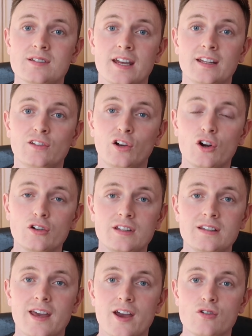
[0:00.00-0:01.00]
say,
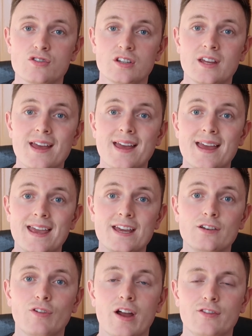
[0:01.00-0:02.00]
30,000
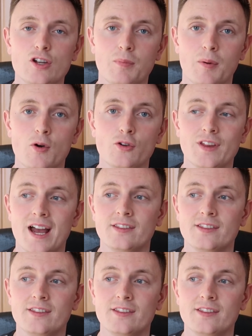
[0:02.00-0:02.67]
in revenue per month,